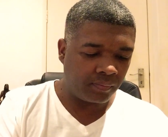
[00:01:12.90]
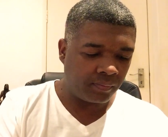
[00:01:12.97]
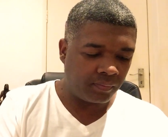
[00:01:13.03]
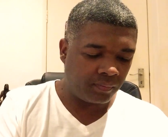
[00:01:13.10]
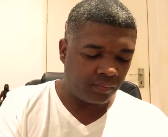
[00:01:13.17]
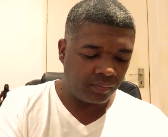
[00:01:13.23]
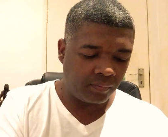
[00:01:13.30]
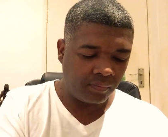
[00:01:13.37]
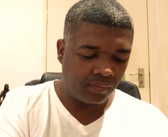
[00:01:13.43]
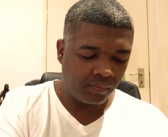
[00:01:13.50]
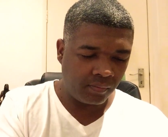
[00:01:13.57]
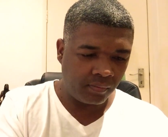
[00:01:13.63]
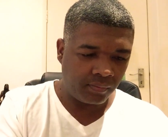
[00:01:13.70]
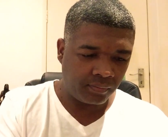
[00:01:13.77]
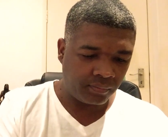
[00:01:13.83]

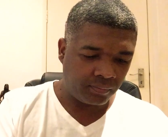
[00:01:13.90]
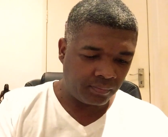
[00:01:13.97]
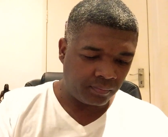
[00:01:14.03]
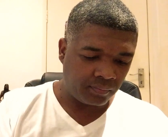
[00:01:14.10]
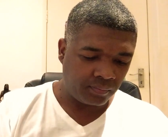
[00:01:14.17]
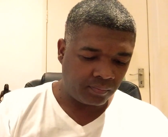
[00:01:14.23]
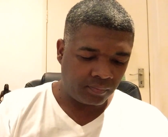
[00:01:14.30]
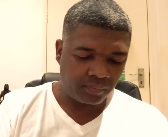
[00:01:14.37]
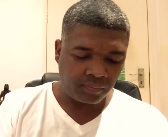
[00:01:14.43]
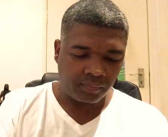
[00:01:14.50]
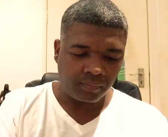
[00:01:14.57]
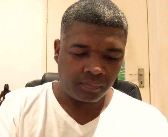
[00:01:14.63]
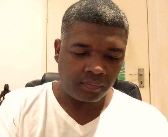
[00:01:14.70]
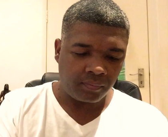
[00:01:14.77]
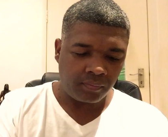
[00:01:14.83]

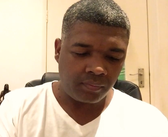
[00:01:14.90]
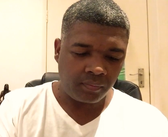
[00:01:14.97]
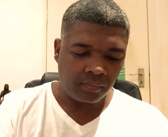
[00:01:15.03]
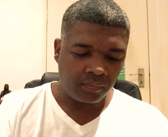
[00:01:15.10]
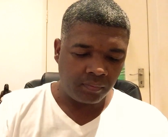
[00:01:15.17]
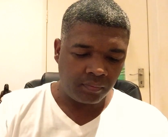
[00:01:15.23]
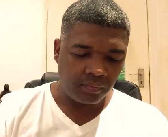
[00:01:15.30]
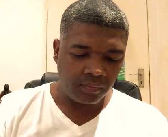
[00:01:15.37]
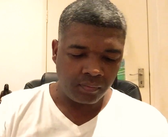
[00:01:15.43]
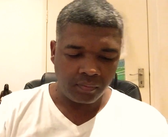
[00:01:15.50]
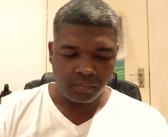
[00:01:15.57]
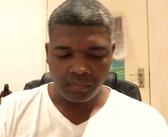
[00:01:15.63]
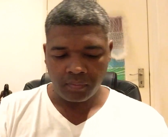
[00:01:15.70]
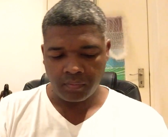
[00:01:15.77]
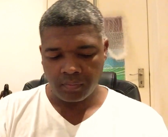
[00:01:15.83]

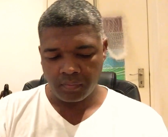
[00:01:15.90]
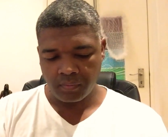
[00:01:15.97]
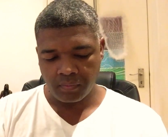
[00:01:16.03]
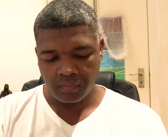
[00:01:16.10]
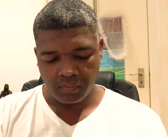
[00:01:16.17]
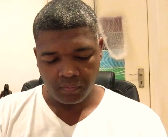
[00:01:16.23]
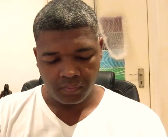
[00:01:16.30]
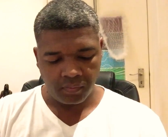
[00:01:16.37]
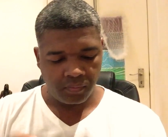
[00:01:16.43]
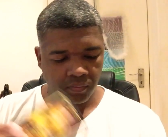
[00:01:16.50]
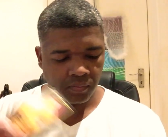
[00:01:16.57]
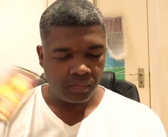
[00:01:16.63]
Nobody speaks.